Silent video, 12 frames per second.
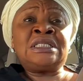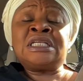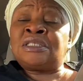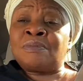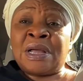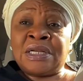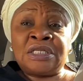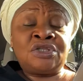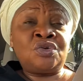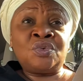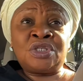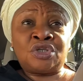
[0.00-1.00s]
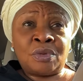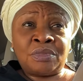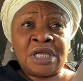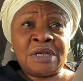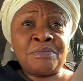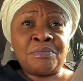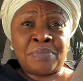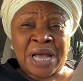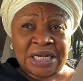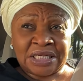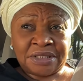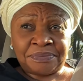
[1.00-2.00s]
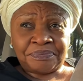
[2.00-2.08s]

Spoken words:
this man is doing something bad.